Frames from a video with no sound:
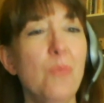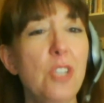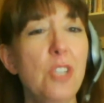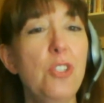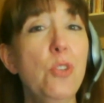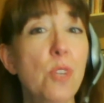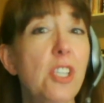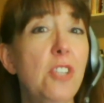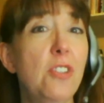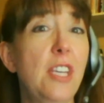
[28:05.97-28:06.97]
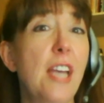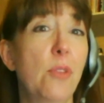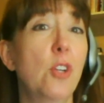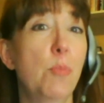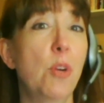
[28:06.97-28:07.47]
to really seek out the
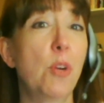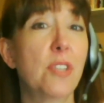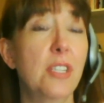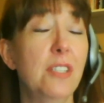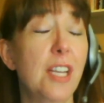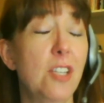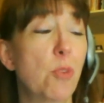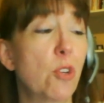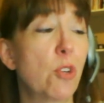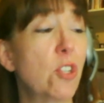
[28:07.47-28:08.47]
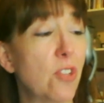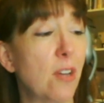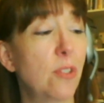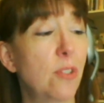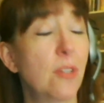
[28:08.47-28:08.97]
good books and to purchase
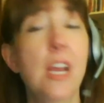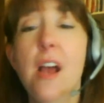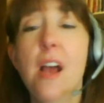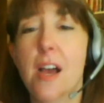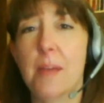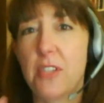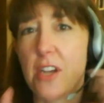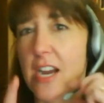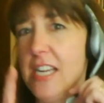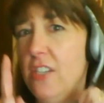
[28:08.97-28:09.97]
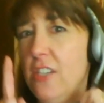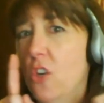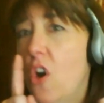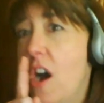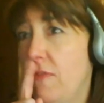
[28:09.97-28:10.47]
those. I'm sorry, I need to
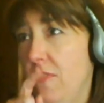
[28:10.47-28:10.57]
cough.